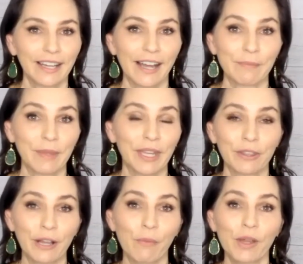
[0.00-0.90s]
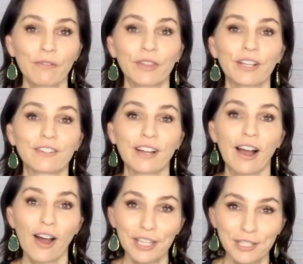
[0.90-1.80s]
And I think one of the
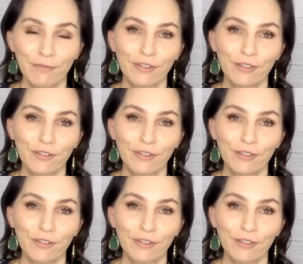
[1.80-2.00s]
awesome